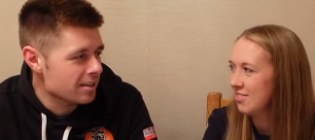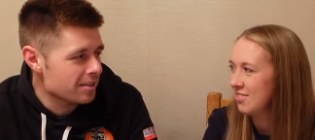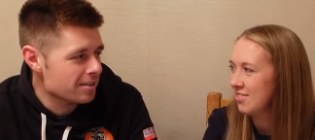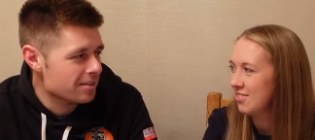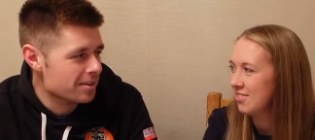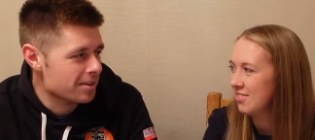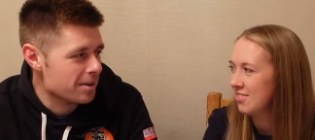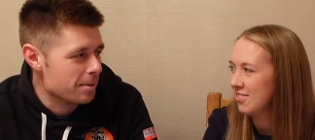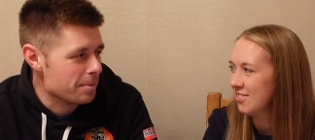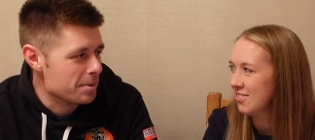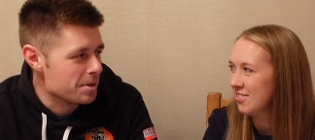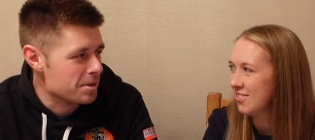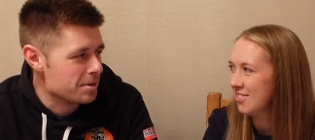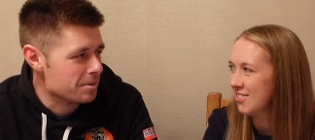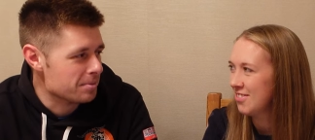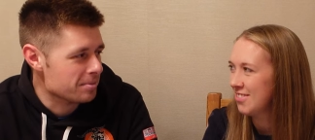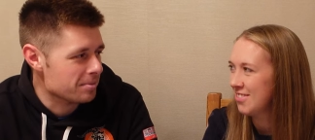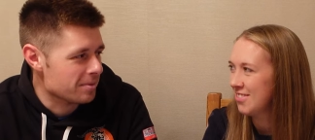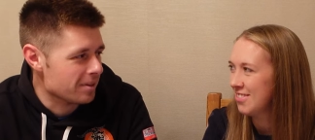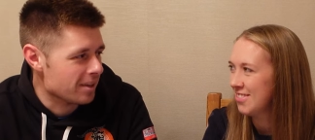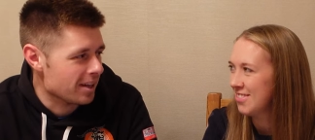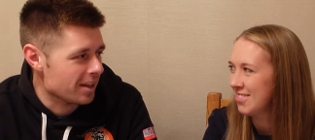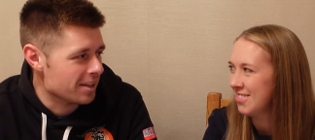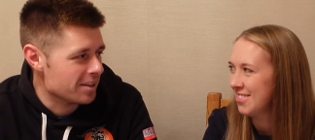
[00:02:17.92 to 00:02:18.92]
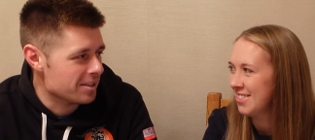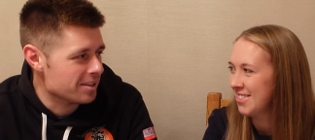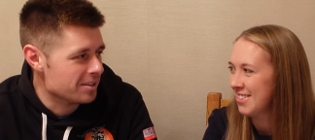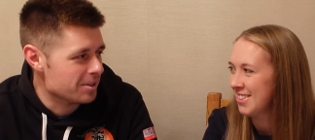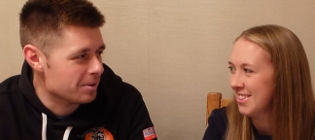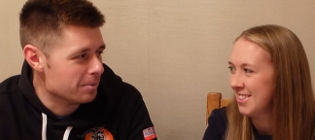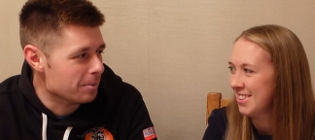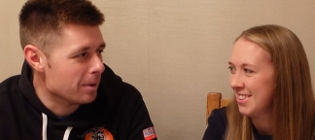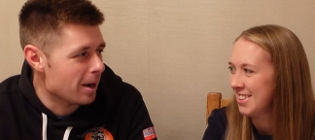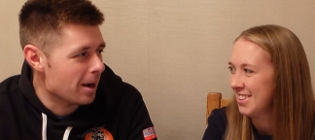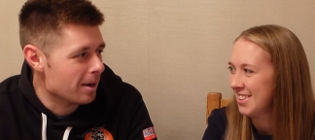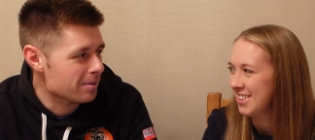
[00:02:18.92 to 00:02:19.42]
Speaker 1: I mean, you like you're
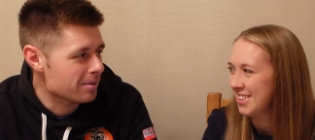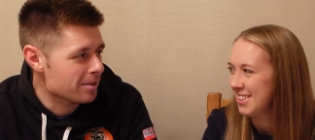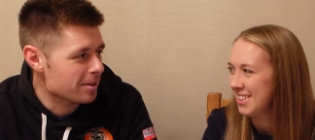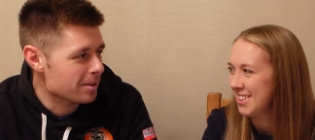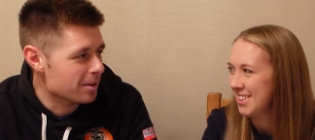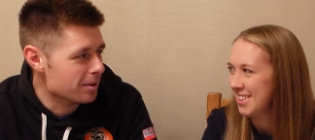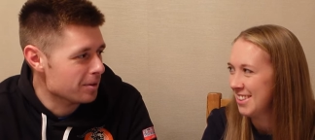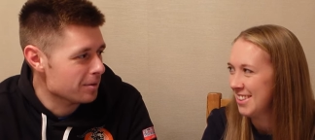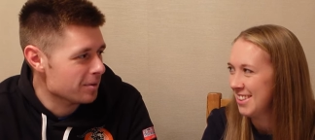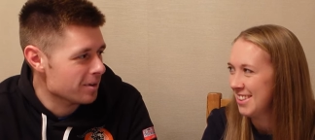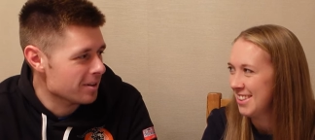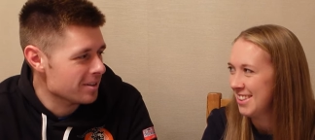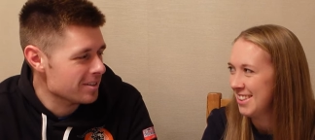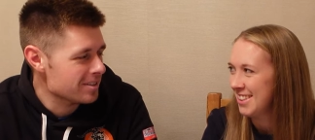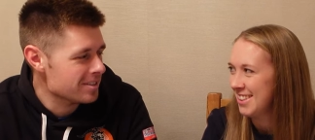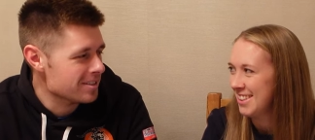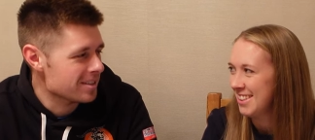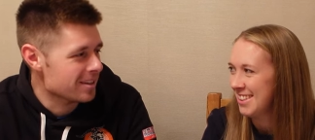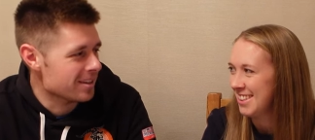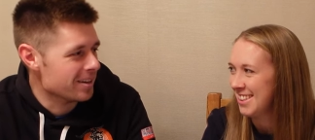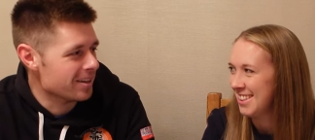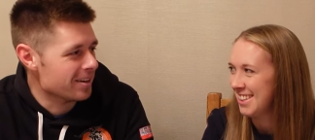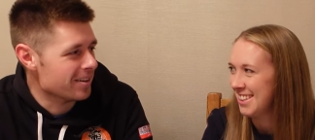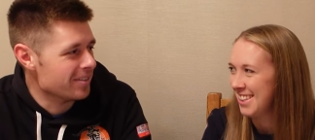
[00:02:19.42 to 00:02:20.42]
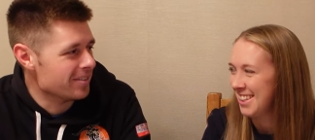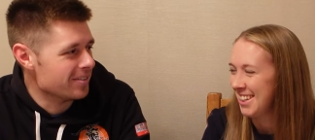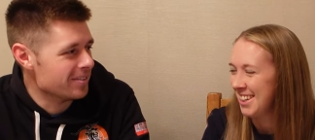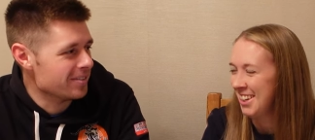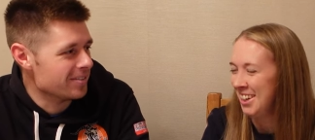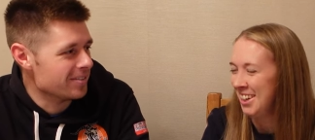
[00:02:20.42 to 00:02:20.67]
my girlfriend, so